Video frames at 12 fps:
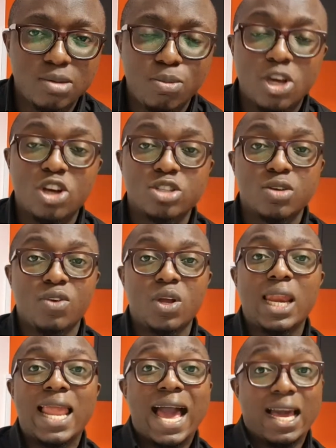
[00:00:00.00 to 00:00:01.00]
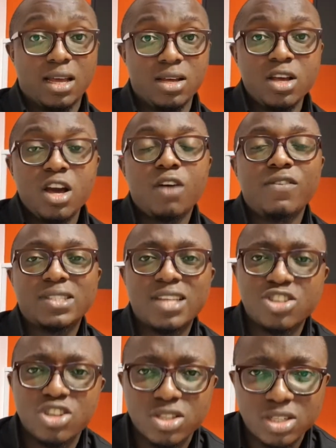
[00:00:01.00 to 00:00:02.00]
because of your lack of
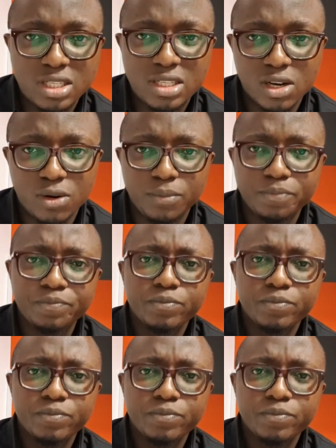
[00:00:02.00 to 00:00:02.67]
attention to detail.